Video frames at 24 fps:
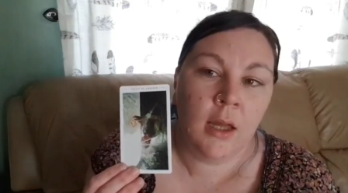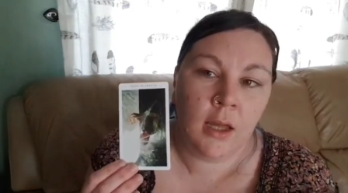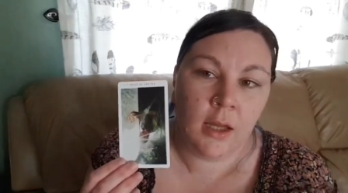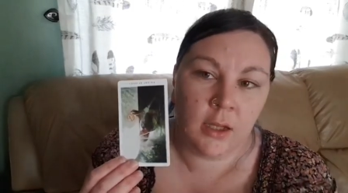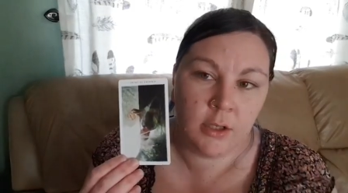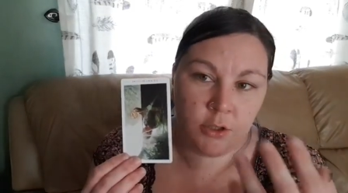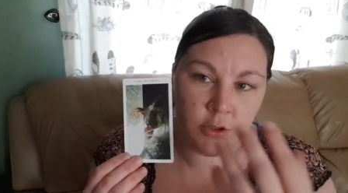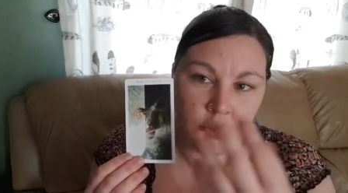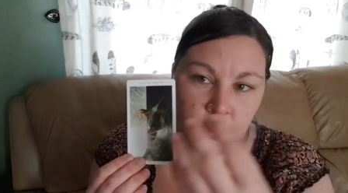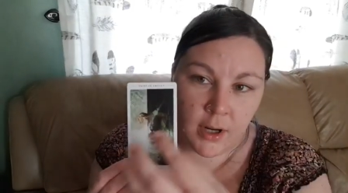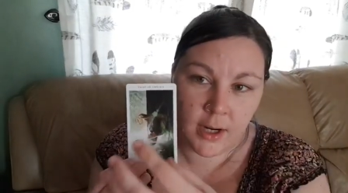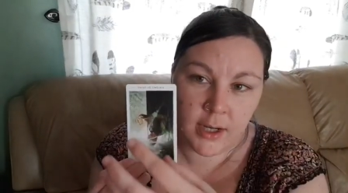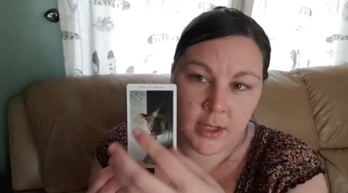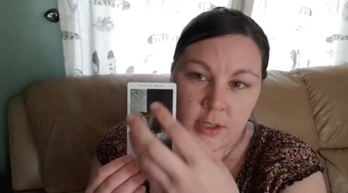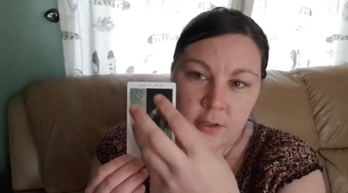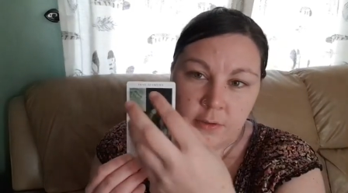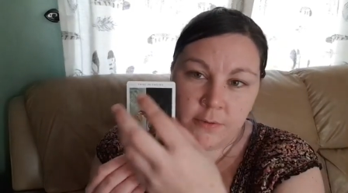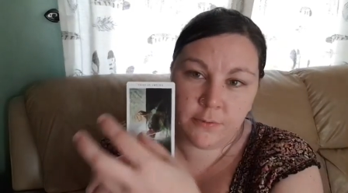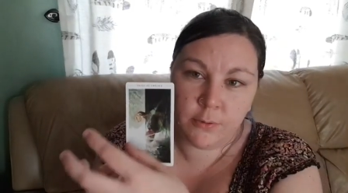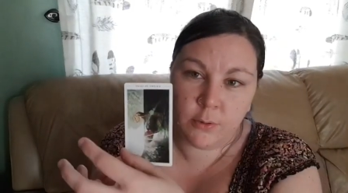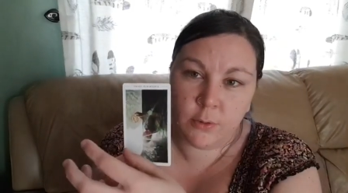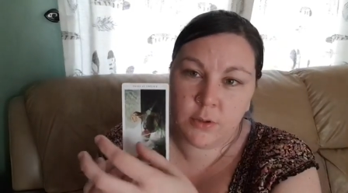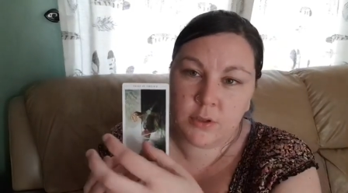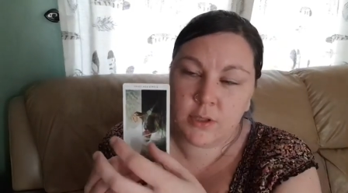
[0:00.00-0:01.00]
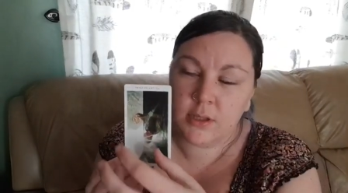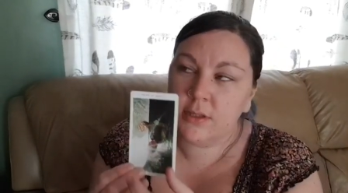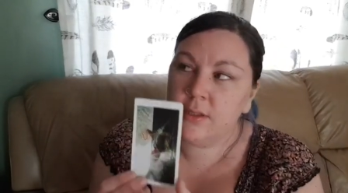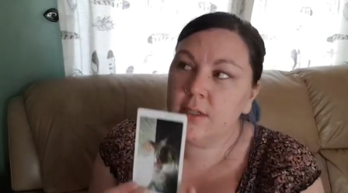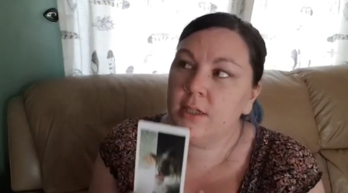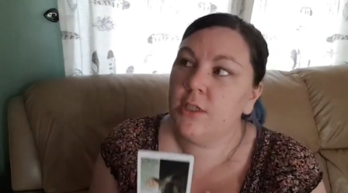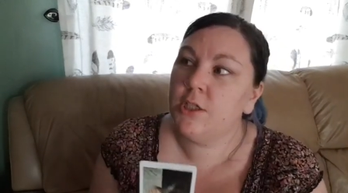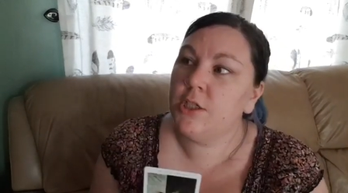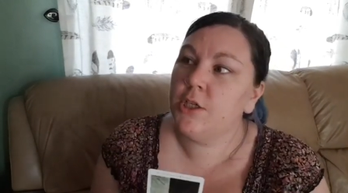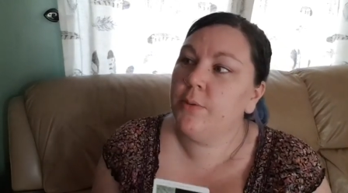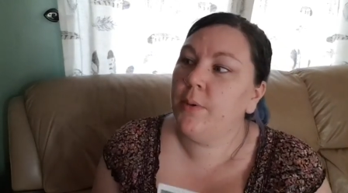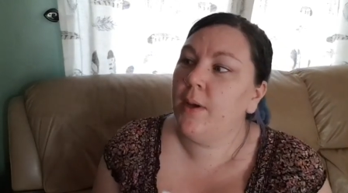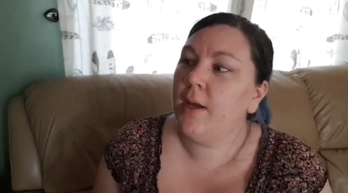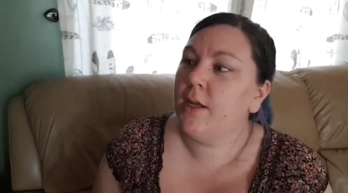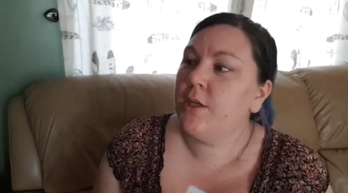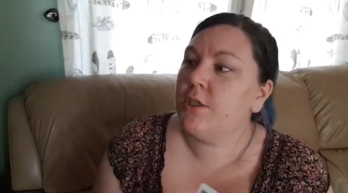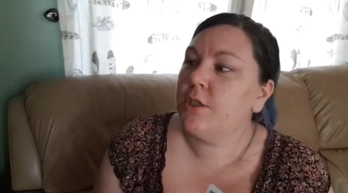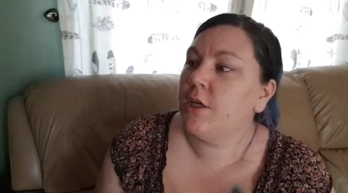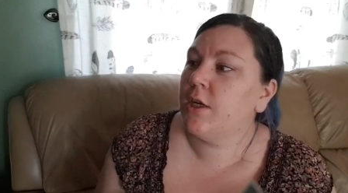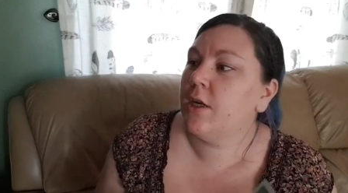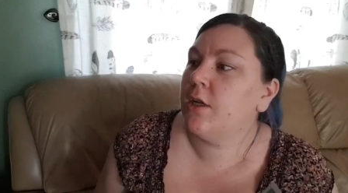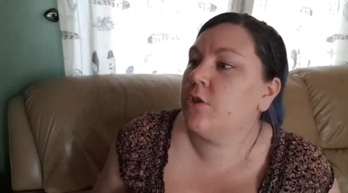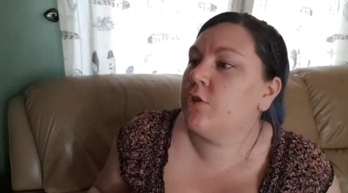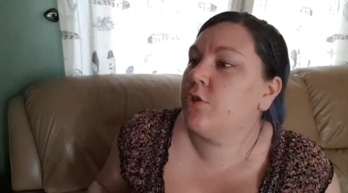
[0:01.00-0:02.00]
And trying to force a
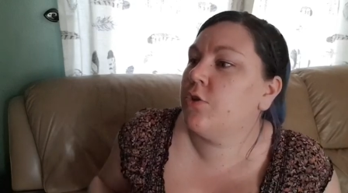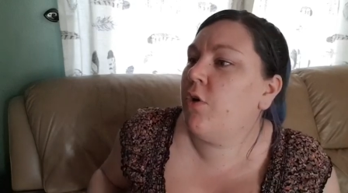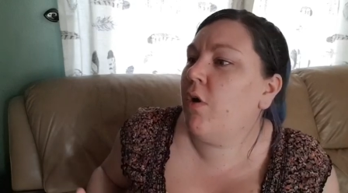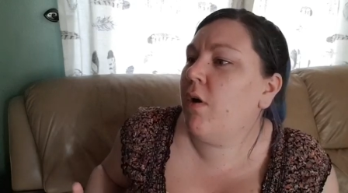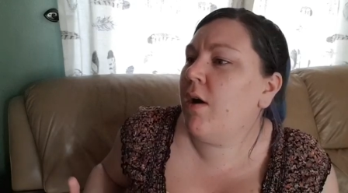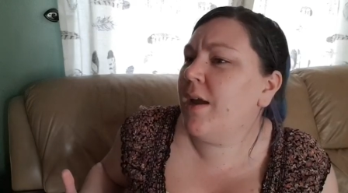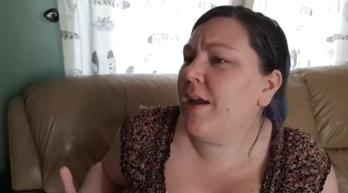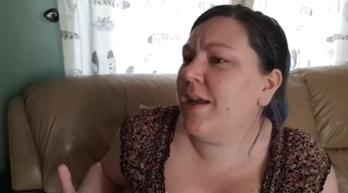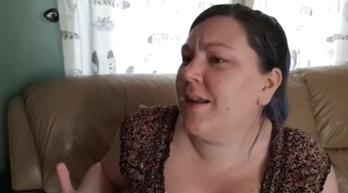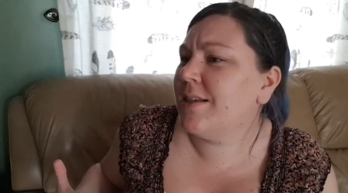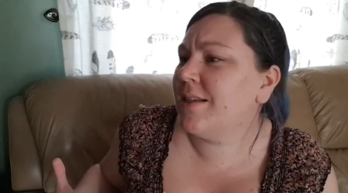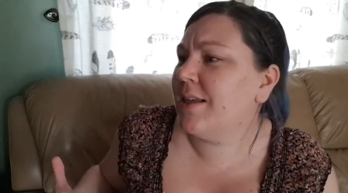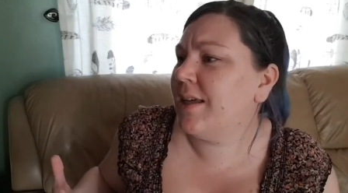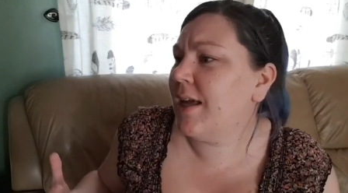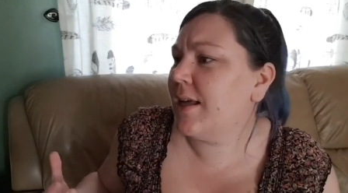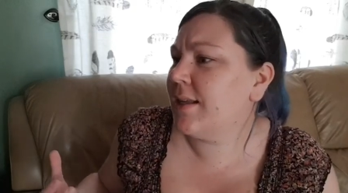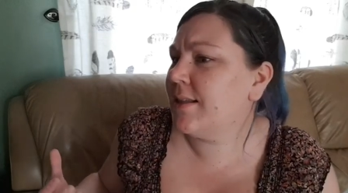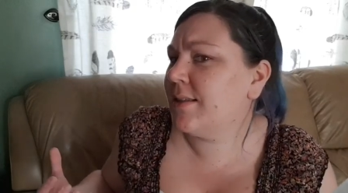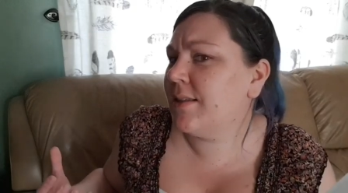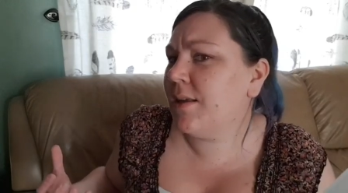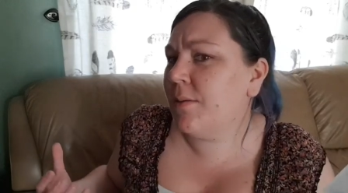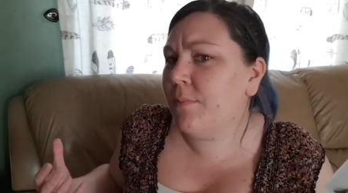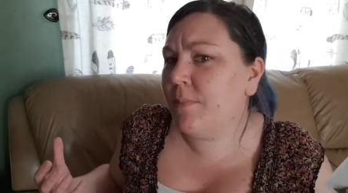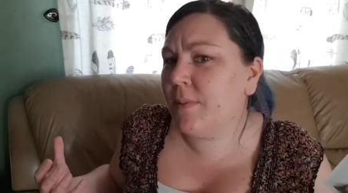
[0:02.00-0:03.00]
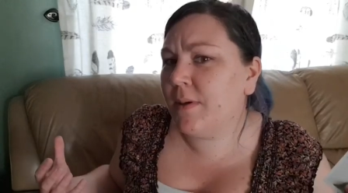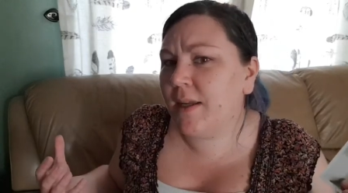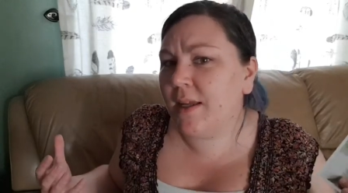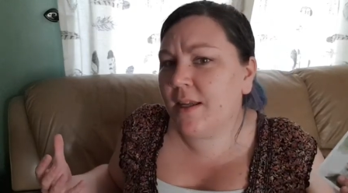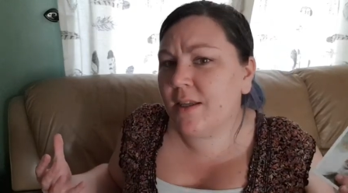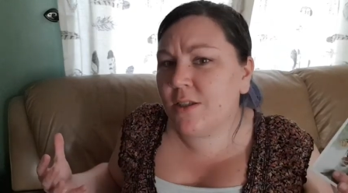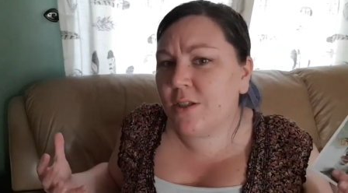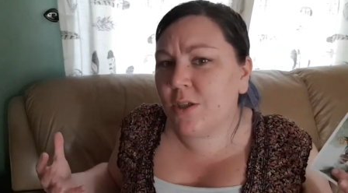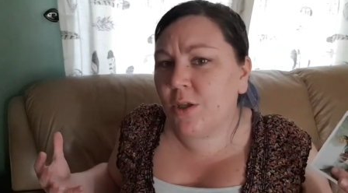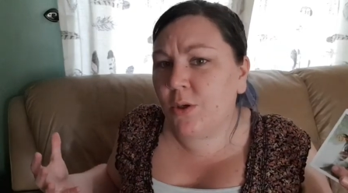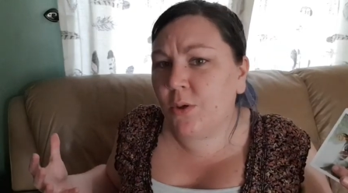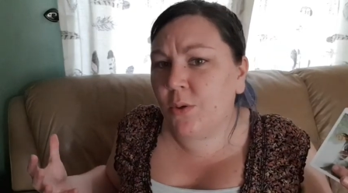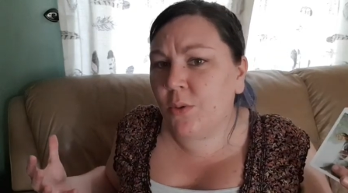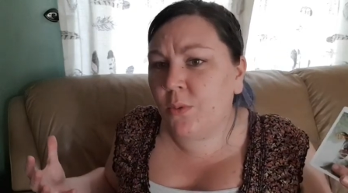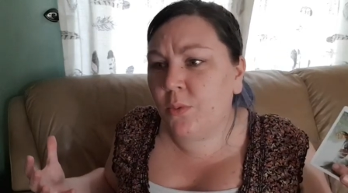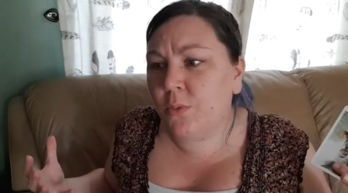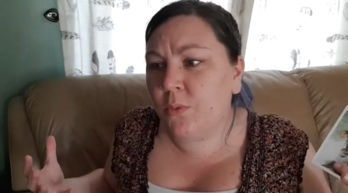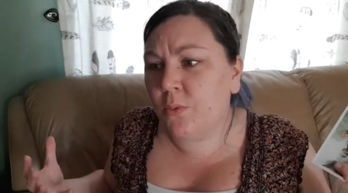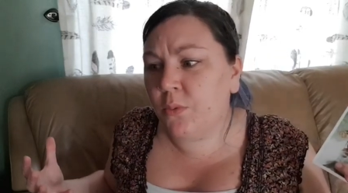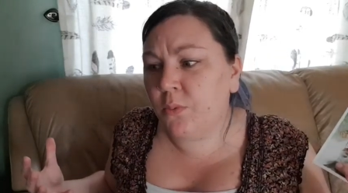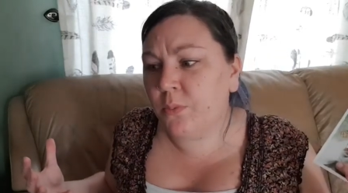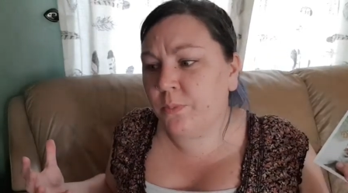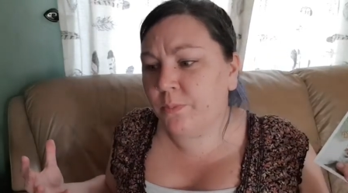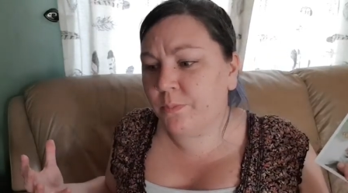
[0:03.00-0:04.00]
situation and trying to get somebody
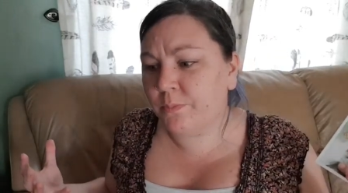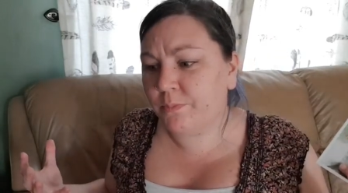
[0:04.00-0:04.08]
to